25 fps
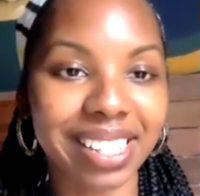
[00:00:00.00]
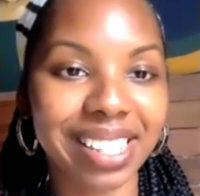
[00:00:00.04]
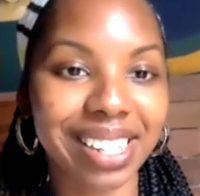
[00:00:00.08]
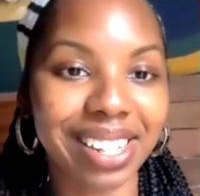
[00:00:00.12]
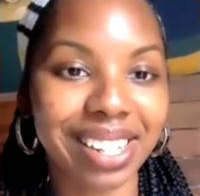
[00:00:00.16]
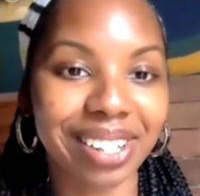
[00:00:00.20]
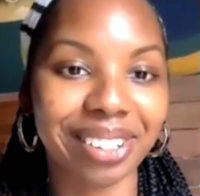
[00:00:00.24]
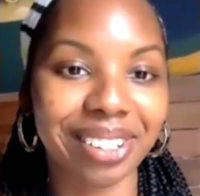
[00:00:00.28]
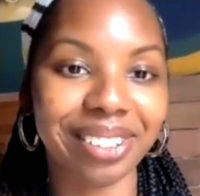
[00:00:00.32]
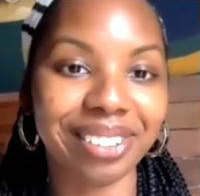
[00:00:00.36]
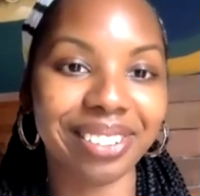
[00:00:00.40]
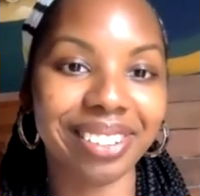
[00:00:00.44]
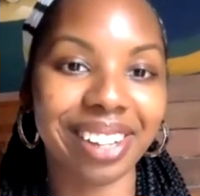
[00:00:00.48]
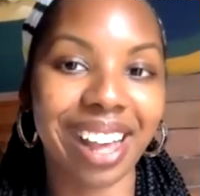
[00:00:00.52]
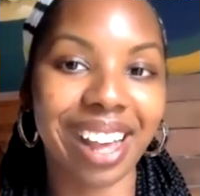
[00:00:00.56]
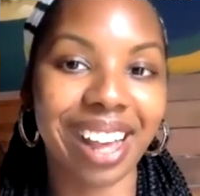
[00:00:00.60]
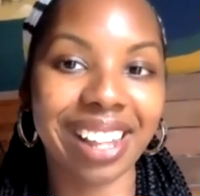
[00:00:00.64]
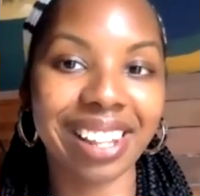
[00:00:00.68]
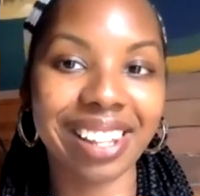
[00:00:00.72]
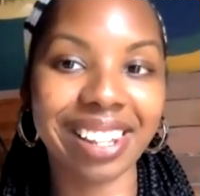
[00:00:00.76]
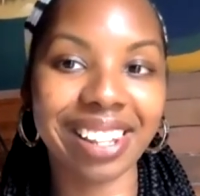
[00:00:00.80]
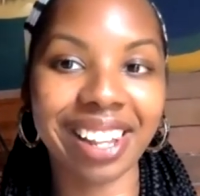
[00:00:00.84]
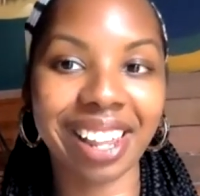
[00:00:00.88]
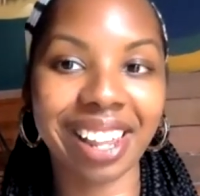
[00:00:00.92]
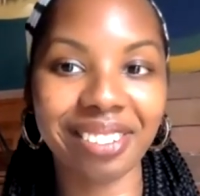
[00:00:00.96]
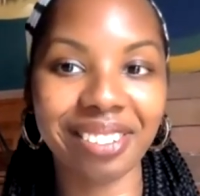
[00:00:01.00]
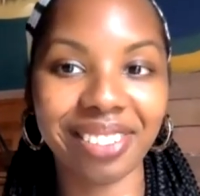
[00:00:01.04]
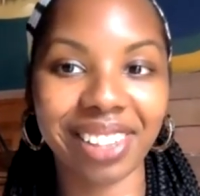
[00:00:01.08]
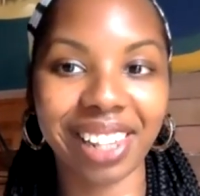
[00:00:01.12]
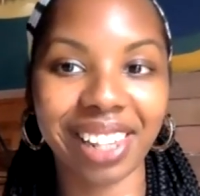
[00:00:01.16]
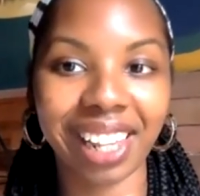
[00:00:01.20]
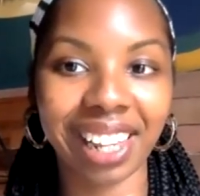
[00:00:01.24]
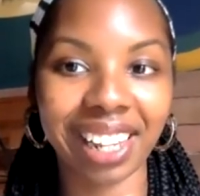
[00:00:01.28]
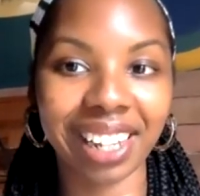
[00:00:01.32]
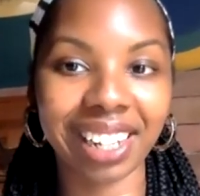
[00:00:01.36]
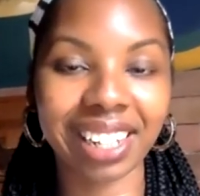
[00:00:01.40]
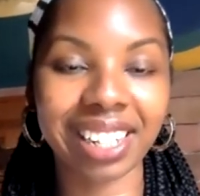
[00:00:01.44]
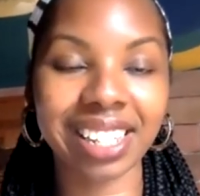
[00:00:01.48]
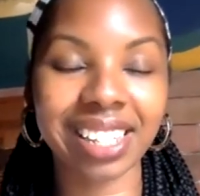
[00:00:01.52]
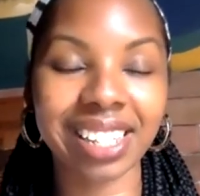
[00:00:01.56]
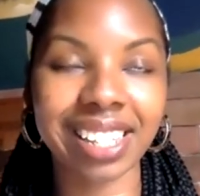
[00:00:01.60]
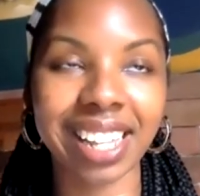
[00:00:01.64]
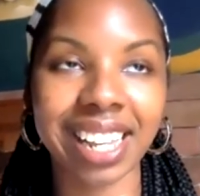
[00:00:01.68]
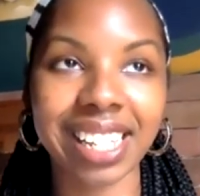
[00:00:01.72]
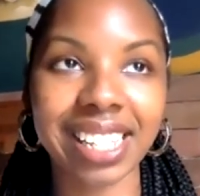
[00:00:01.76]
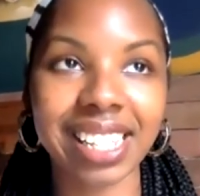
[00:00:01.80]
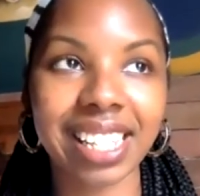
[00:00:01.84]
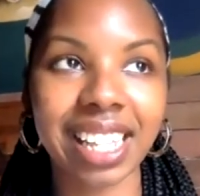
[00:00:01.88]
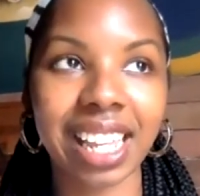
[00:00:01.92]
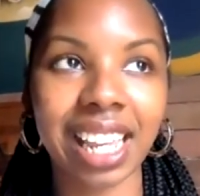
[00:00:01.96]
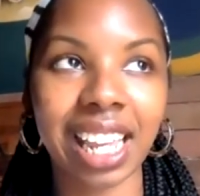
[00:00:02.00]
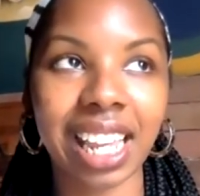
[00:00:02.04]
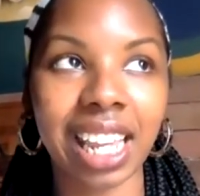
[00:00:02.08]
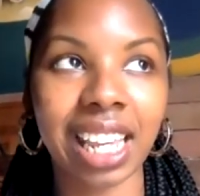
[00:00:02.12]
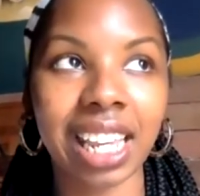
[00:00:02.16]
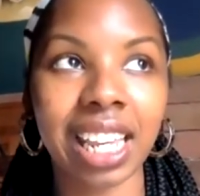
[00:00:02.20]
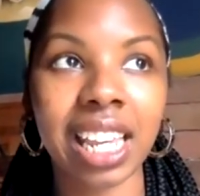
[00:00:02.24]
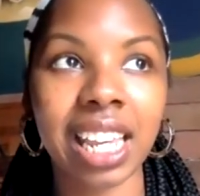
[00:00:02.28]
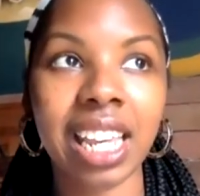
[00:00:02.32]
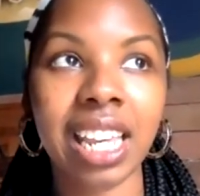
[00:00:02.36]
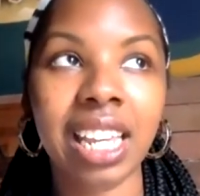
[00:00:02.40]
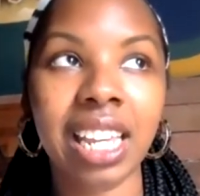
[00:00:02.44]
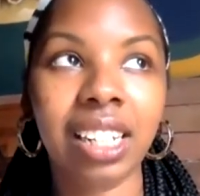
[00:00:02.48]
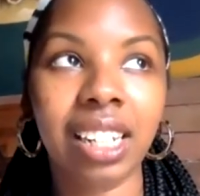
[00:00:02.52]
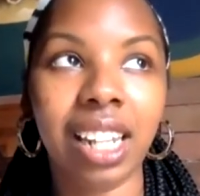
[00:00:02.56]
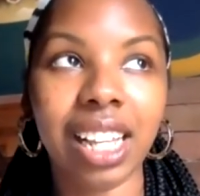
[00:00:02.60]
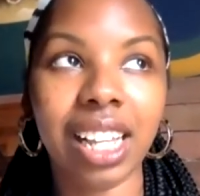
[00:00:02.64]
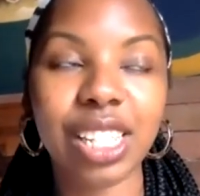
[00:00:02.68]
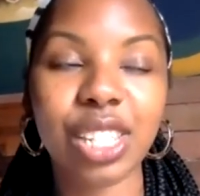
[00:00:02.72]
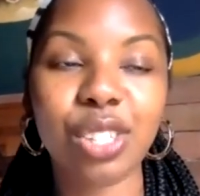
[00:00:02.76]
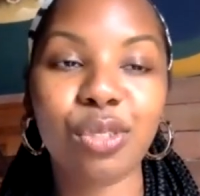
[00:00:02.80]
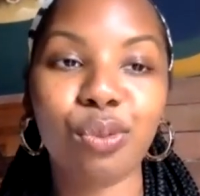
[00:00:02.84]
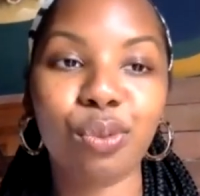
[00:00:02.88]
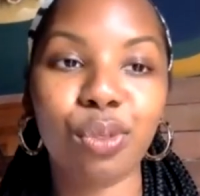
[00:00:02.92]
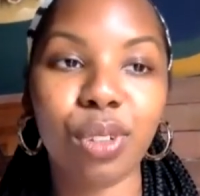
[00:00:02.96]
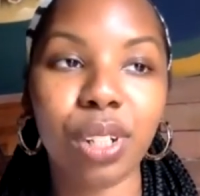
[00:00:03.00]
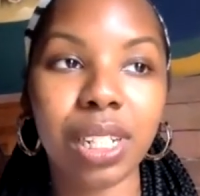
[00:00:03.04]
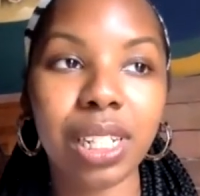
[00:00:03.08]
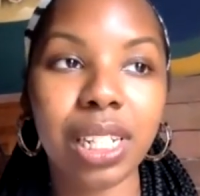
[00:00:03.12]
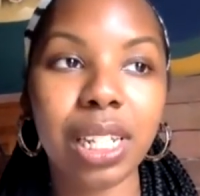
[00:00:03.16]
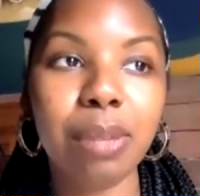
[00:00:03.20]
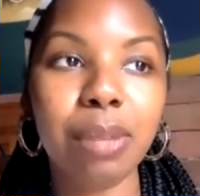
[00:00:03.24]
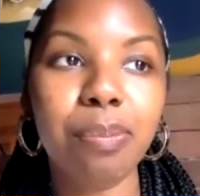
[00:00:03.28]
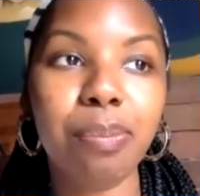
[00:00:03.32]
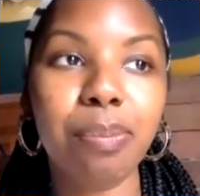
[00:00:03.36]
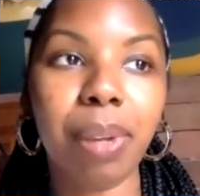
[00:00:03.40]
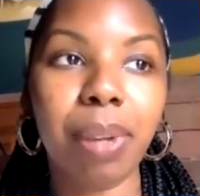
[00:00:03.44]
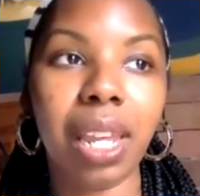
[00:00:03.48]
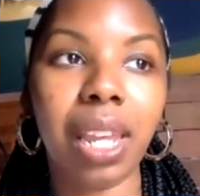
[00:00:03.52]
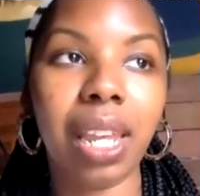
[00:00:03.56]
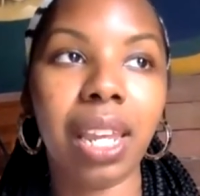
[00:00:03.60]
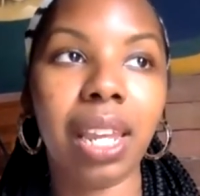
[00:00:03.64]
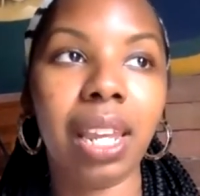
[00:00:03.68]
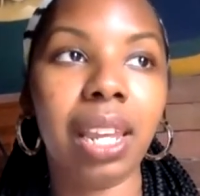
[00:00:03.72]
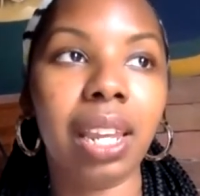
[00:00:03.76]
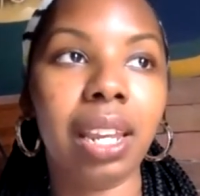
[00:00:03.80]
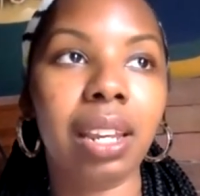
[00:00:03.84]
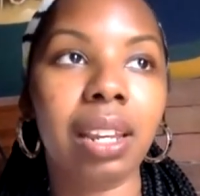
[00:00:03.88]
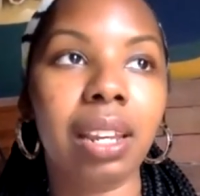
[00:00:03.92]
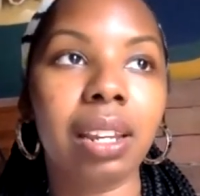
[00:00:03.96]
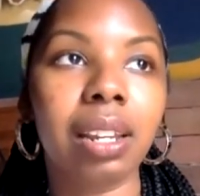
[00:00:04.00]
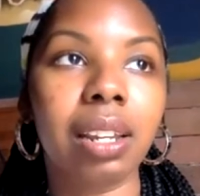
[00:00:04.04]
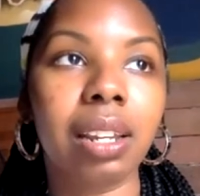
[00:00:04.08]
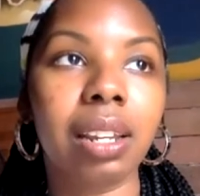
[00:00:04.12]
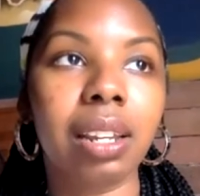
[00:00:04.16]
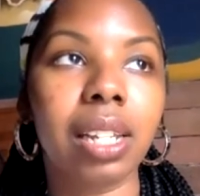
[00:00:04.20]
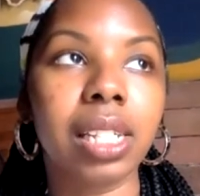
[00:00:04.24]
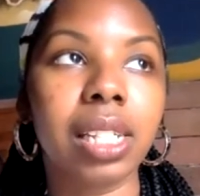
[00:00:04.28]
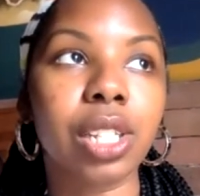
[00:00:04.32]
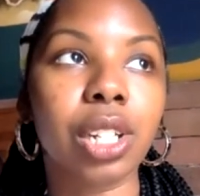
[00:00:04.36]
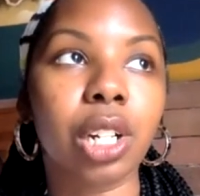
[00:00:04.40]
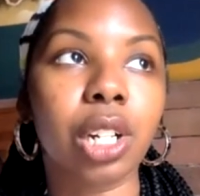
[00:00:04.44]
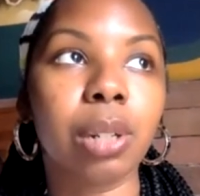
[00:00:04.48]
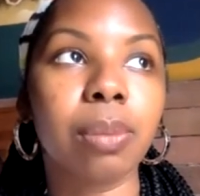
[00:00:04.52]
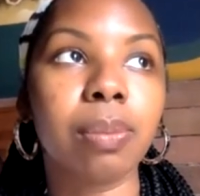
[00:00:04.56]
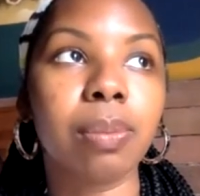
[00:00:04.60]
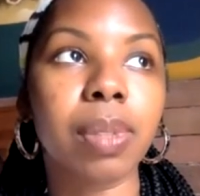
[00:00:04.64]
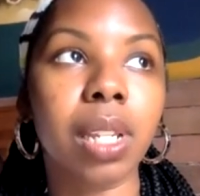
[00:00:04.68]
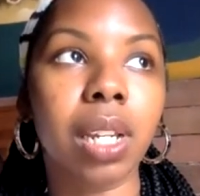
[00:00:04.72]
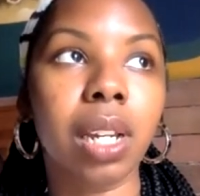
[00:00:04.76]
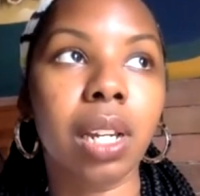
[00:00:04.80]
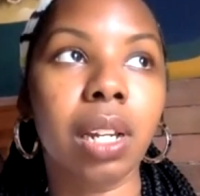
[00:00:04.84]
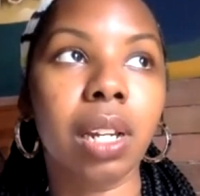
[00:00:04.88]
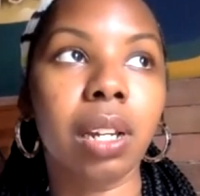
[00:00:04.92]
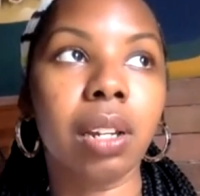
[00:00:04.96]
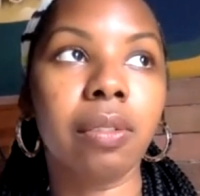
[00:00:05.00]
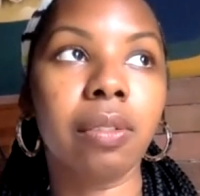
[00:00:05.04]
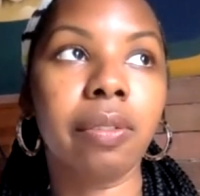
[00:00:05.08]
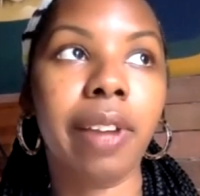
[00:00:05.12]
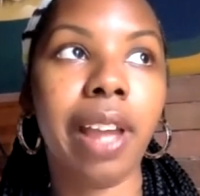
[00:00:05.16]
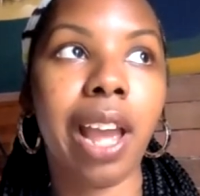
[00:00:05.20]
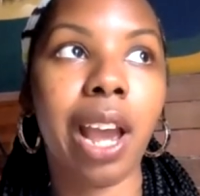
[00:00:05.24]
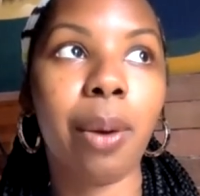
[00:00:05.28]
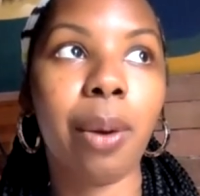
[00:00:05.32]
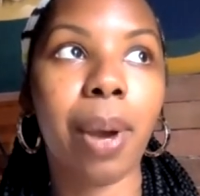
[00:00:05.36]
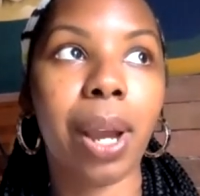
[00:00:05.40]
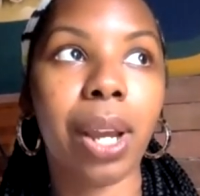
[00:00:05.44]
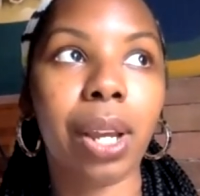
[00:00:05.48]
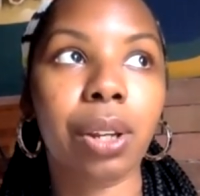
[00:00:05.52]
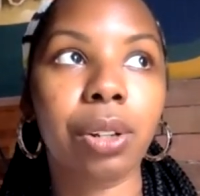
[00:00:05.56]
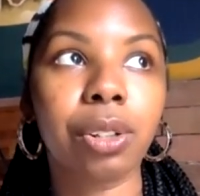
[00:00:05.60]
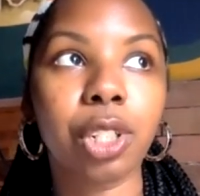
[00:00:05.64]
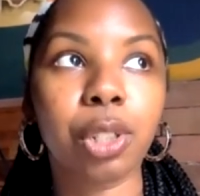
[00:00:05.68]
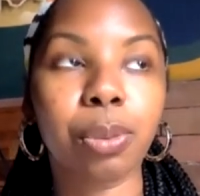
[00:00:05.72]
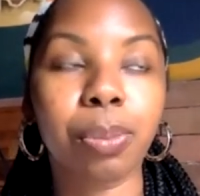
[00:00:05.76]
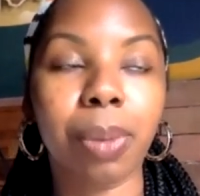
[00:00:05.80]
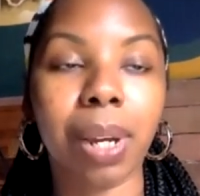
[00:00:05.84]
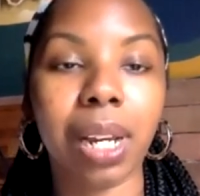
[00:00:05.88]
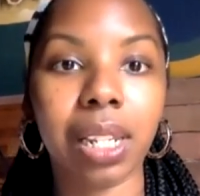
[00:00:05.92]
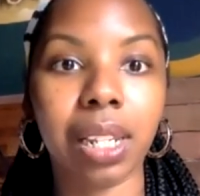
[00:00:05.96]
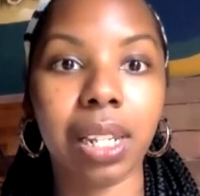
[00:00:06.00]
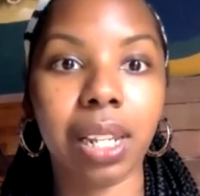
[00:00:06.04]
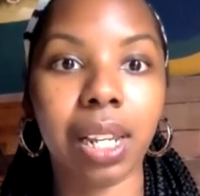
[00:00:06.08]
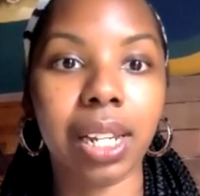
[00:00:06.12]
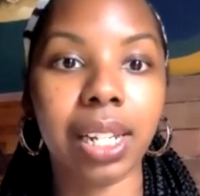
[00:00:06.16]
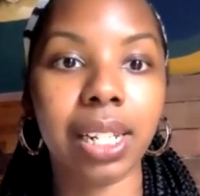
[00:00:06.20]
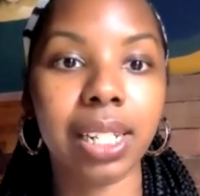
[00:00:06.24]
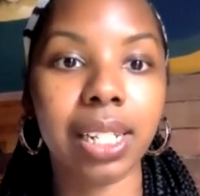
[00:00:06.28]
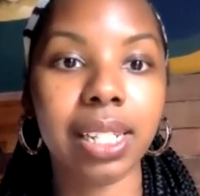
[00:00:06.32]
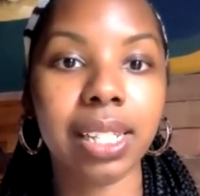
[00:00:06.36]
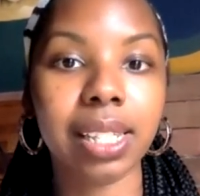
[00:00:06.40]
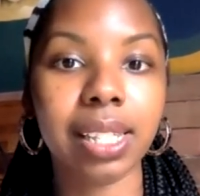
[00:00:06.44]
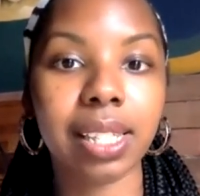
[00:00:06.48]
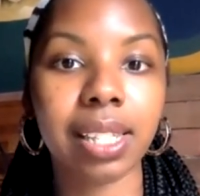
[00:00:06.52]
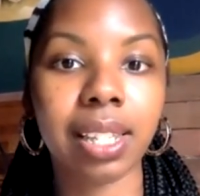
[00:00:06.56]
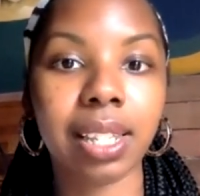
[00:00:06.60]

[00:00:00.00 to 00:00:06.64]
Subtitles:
So I love that, because that's really big in terms of how I coach my clients.